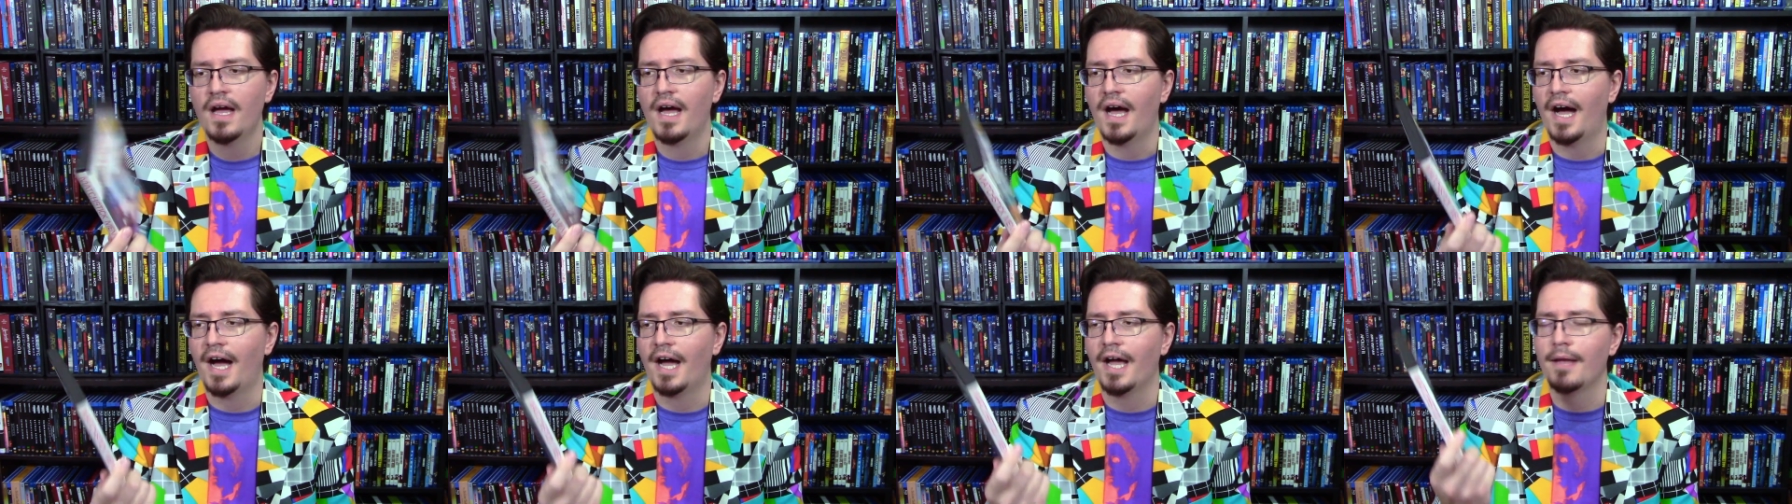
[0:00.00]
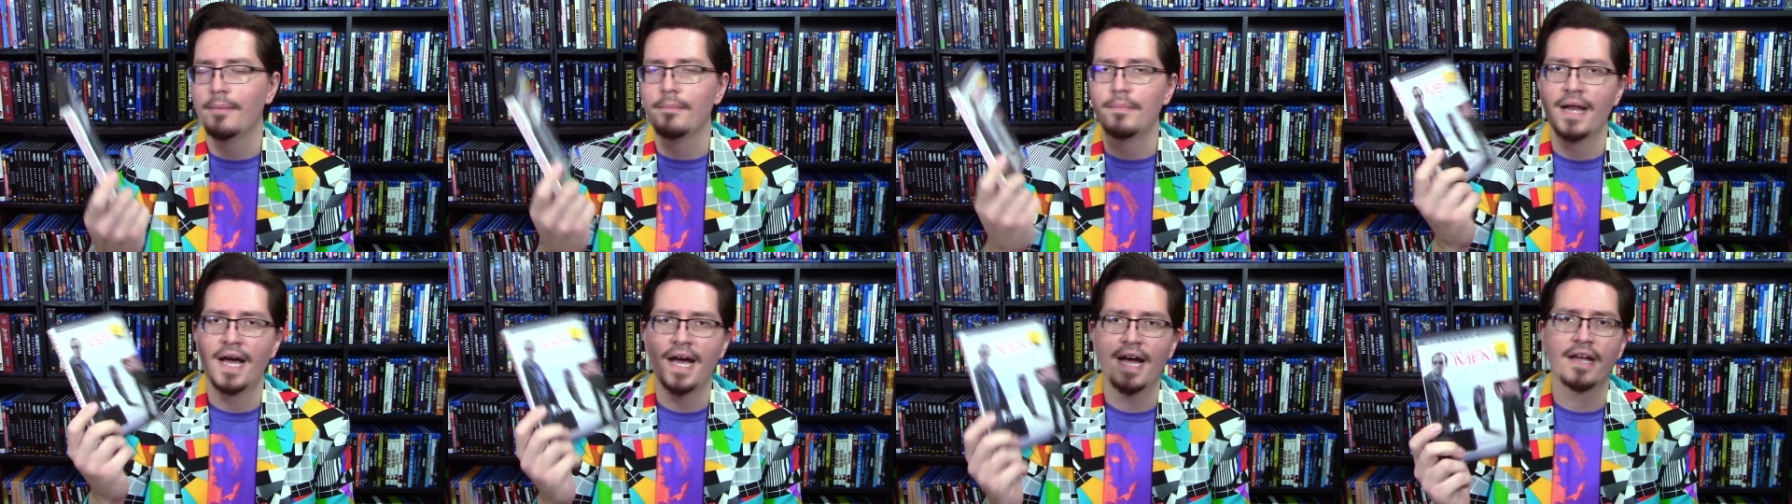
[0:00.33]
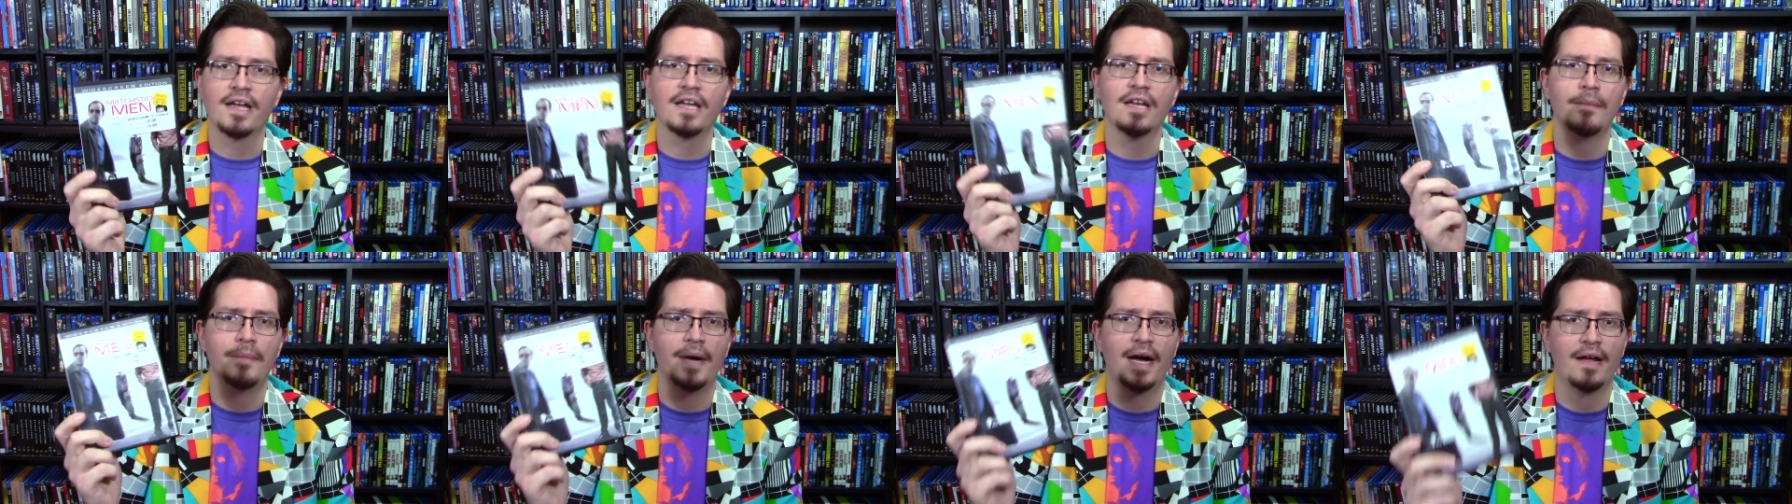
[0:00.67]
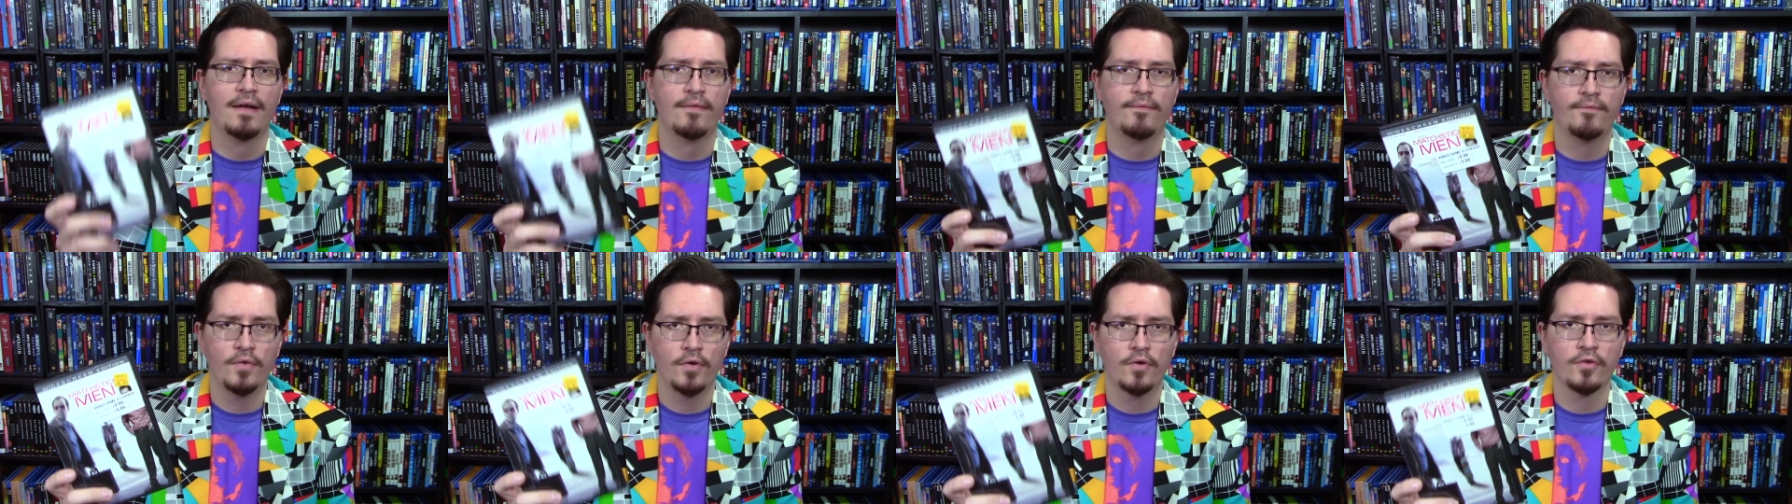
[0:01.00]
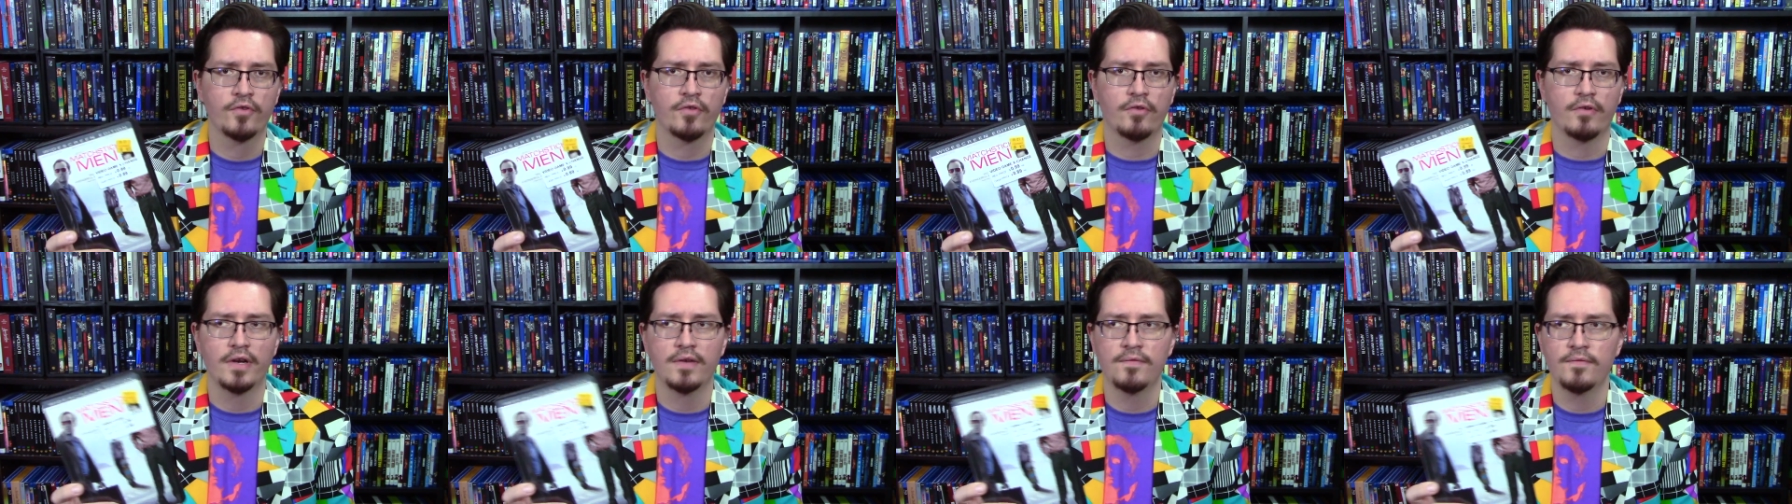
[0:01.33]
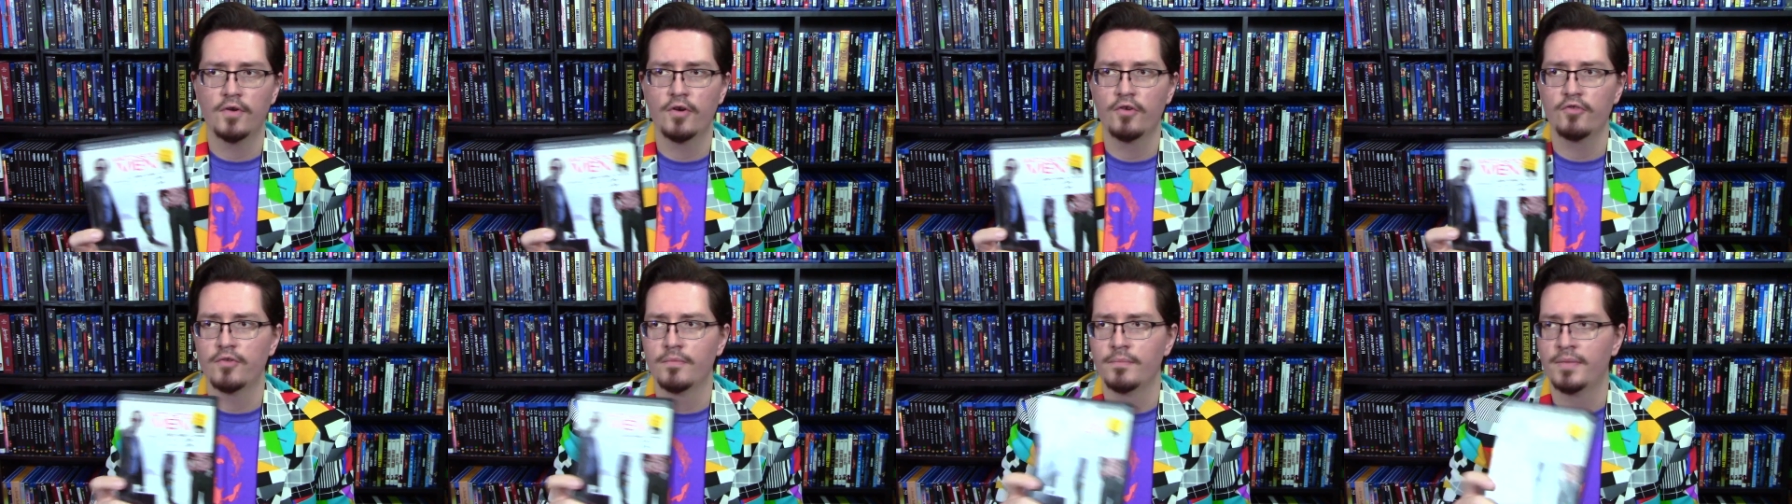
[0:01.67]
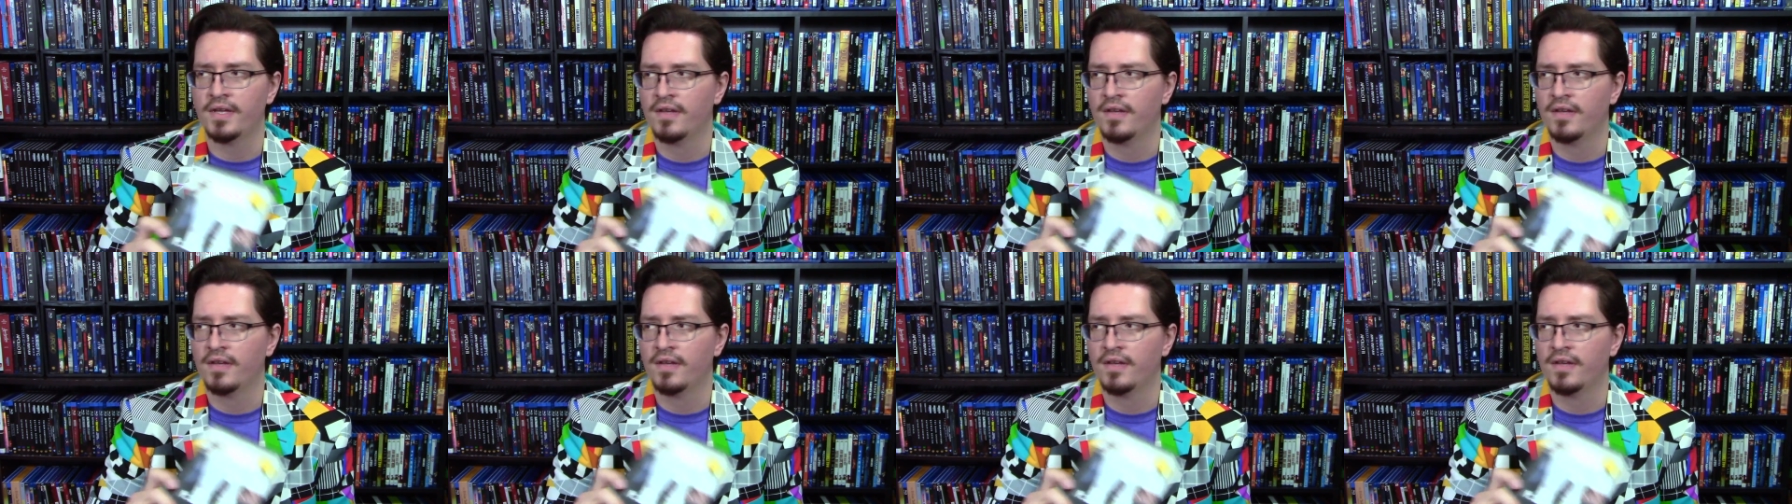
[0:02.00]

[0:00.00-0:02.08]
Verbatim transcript: I'm not gonna buy a full screen version